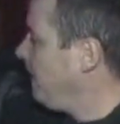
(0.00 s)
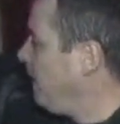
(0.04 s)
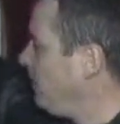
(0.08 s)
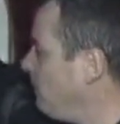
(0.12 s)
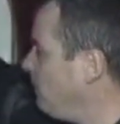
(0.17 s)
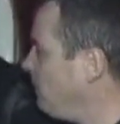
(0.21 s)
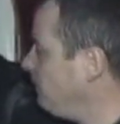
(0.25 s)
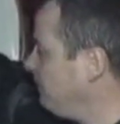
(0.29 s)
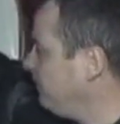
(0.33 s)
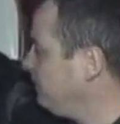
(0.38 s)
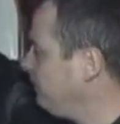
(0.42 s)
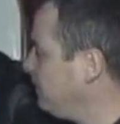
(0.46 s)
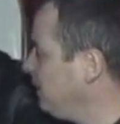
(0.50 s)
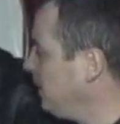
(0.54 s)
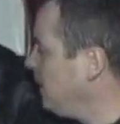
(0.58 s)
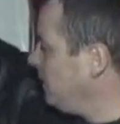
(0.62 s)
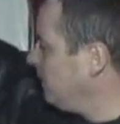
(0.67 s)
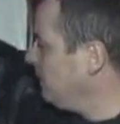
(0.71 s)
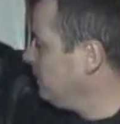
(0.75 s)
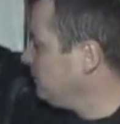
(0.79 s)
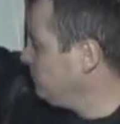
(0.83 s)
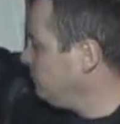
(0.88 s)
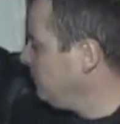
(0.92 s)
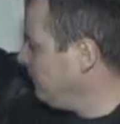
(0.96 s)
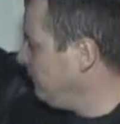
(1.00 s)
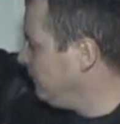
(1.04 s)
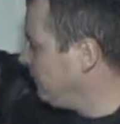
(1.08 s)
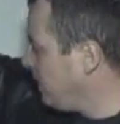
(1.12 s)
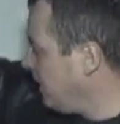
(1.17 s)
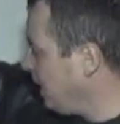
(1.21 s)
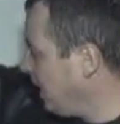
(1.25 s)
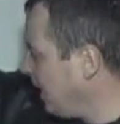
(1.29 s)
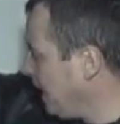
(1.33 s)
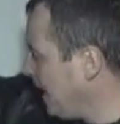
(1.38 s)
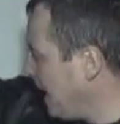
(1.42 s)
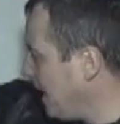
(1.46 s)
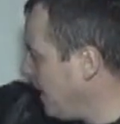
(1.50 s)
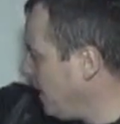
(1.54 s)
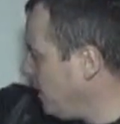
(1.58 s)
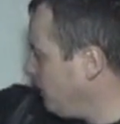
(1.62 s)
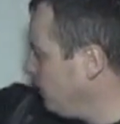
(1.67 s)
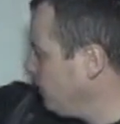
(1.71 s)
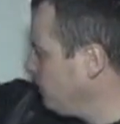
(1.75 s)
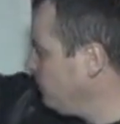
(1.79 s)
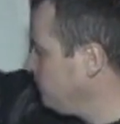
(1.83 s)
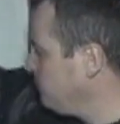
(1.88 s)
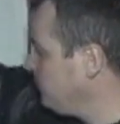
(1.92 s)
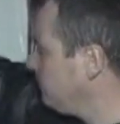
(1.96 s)
and what we've done is we've cut
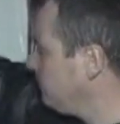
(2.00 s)
out